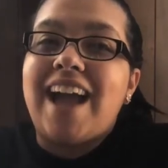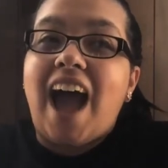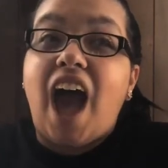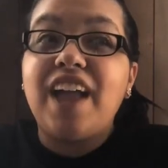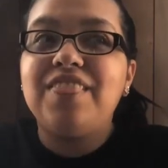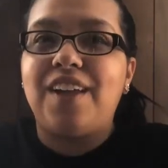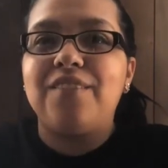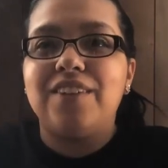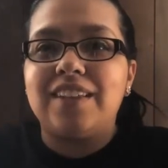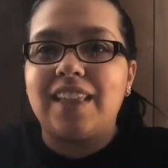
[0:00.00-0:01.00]
I
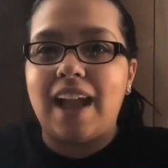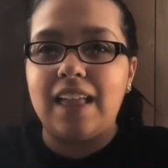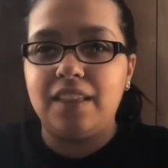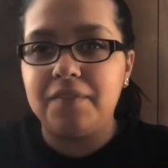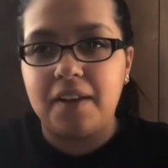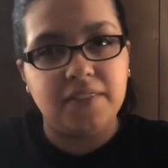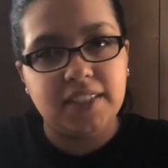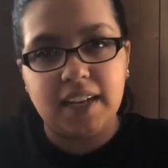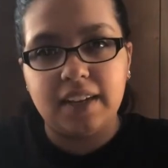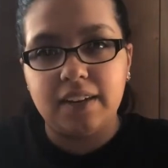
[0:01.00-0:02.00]
love it. Like, I love every
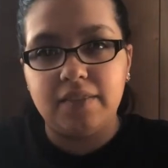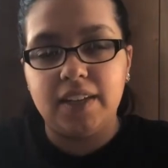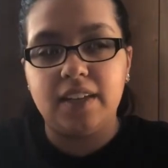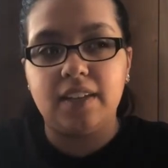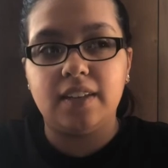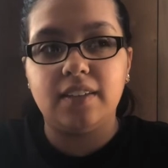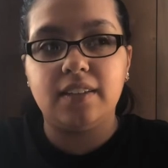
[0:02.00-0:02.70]
second of it.